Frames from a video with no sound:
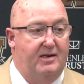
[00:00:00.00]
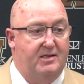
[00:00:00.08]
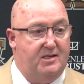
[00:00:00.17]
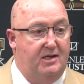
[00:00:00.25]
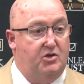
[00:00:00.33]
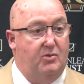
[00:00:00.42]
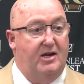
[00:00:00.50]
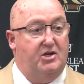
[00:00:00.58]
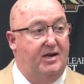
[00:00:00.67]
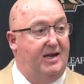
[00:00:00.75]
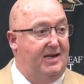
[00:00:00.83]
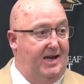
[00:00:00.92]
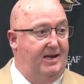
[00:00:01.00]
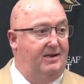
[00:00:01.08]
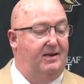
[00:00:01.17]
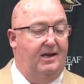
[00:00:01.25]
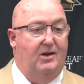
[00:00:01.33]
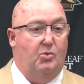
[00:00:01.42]
in a situation
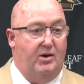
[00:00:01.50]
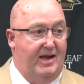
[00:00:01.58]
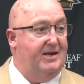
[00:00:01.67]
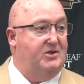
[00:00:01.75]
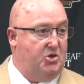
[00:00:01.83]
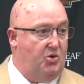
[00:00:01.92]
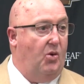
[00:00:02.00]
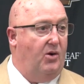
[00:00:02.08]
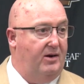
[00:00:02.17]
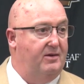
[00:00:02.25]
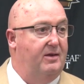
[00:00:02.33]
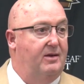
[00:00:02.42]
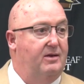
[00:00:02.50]
again where he had to score.